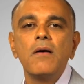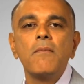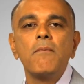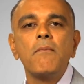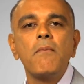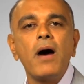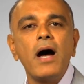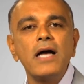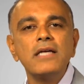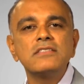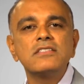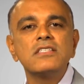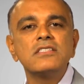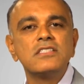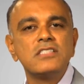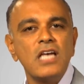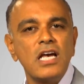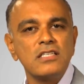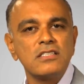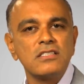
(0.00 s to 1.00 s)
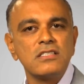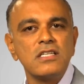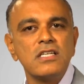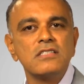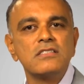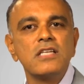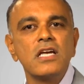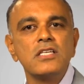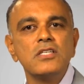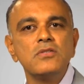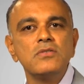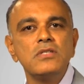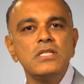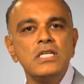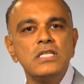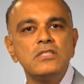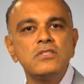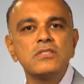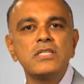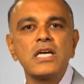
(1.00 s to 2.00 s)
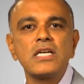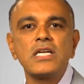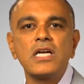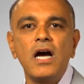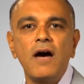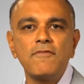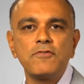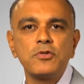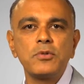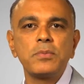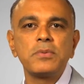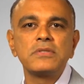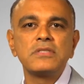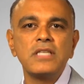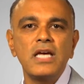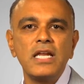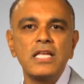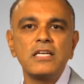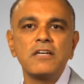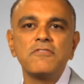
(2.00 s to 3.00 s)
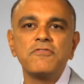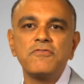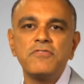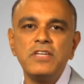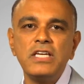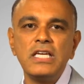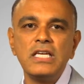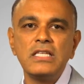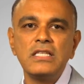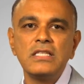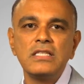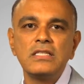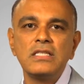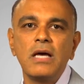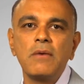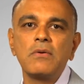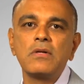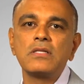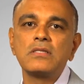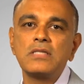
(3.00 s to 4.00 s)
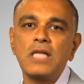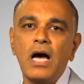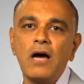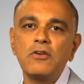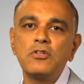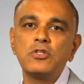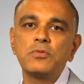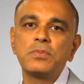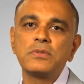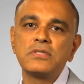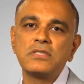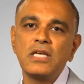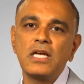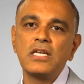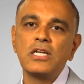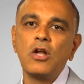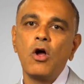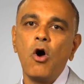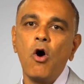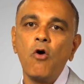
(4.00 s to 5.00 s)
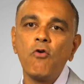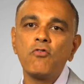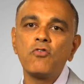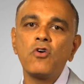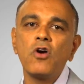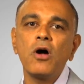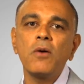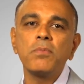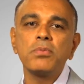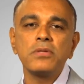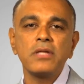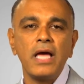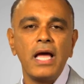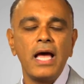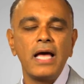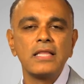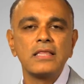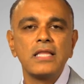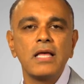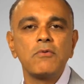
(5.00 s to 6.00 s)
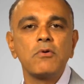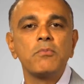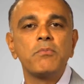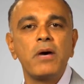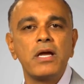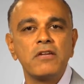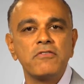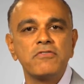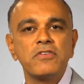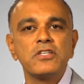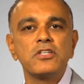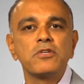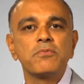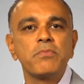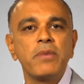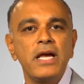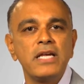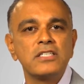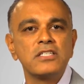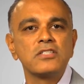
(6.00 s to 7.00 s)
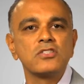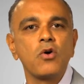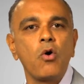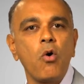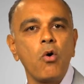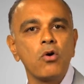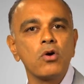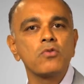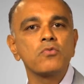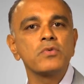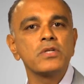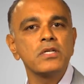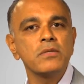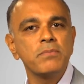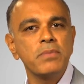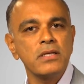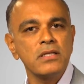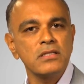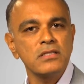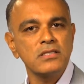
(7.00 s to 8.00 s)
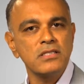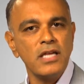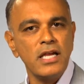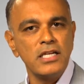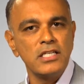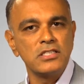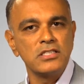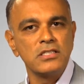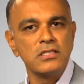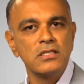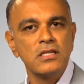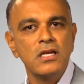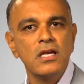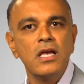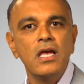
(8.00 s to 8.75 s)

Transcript: My suggestion is that you need to get comfortable presenting a fee that will allow you to present an overall plan that will benefit your patient's oral rehabilitation